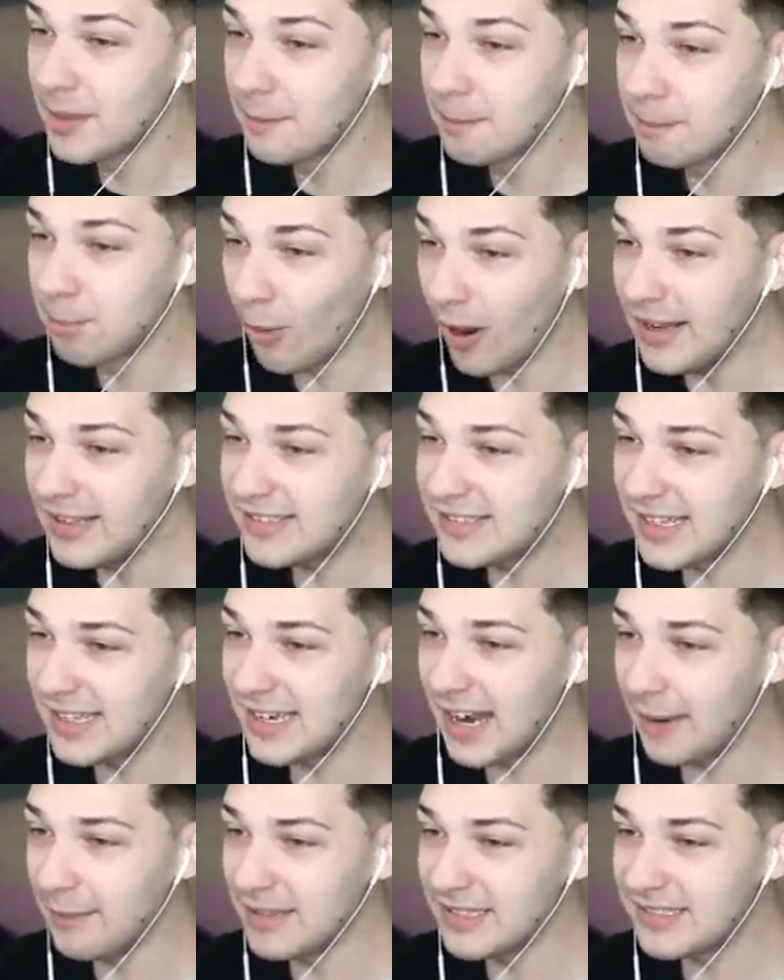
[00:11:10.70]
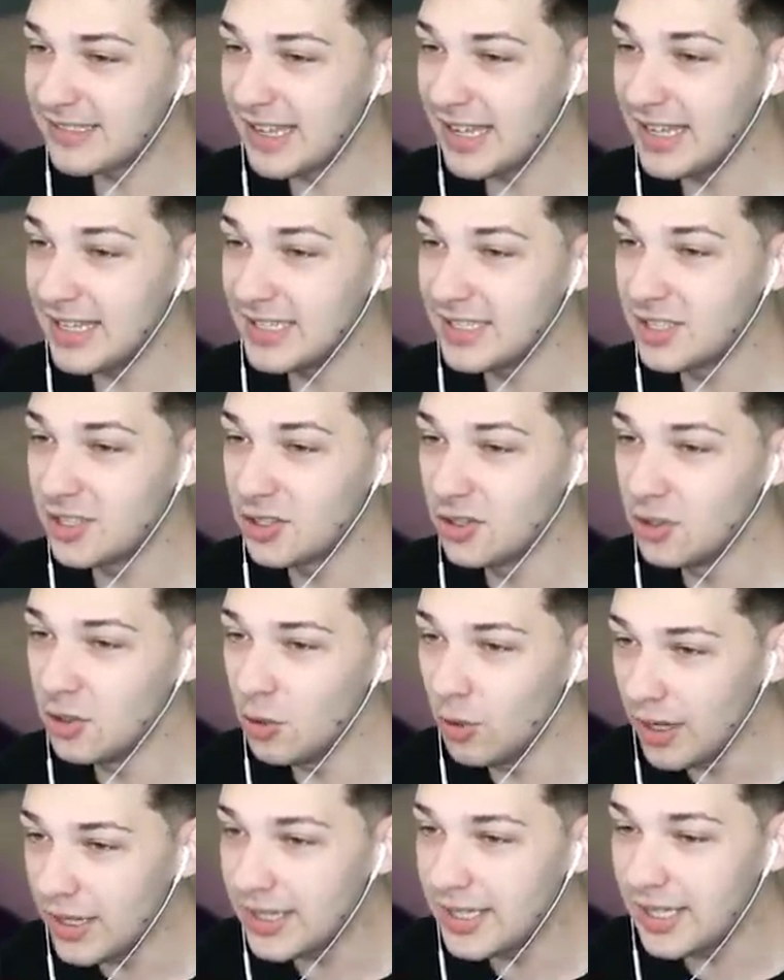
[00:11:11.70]
Bryson, I'm gonna say,
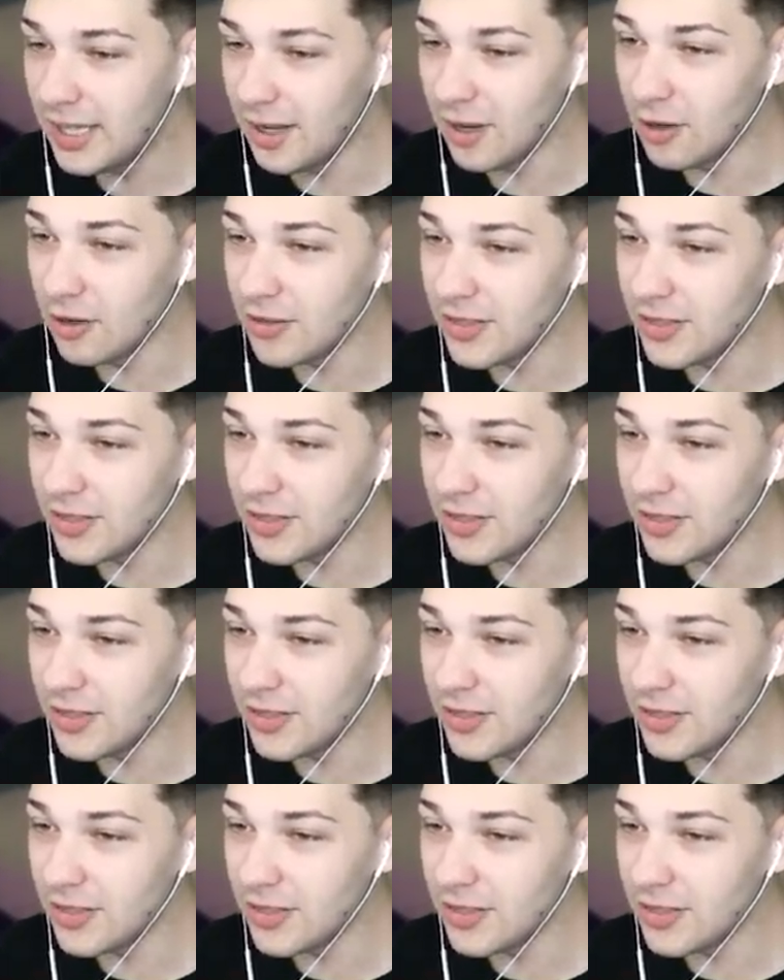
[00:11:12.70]
you hear